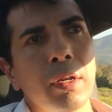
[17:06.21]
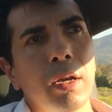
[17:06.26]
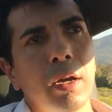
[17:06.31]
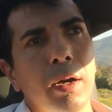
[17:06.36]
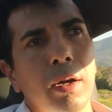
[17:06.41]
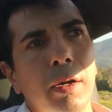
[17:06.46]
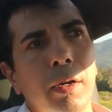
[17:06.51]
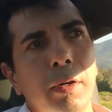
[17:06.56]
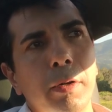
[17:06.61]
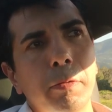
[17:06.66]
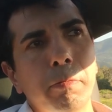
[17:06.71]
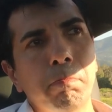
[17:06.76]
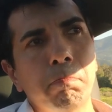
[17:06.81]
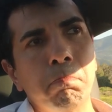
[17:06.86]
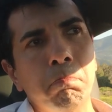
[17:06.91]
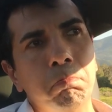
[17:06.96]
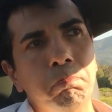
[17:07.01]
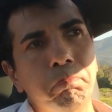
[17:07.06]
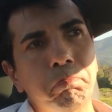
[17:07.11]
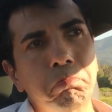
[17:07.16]

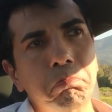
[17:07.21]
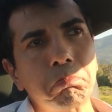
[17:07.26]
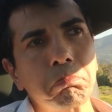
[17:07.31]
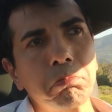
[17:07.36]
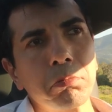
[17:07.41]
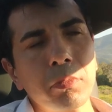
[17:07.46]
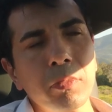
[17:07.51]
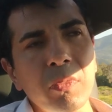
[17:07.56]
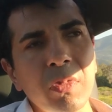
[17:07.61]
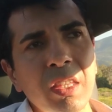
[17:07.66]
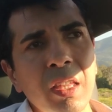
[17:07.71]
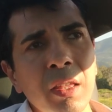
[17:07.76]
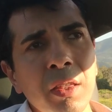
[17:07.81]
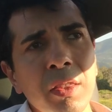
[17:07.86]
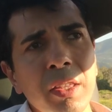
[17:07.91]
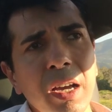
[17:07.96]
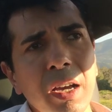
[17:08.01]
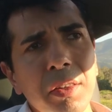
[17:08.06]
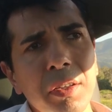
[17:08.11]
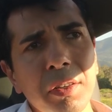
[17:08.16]

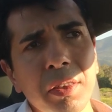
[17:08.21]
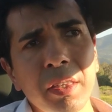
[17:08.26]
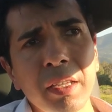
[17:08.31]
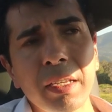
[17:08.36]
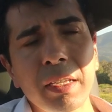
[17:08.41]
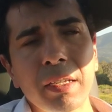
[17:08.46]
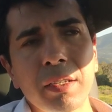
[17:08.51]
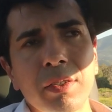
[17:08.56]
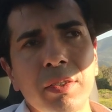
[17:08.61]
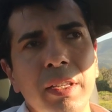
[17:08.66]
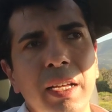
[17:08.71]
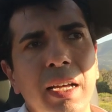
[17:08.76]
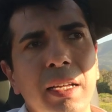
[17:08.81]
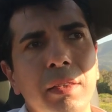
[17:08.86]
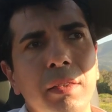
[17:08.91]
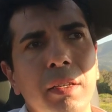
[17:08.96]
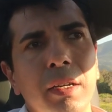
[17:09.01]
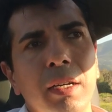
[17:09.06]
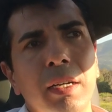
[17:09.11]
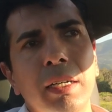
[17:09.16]
The other thing is that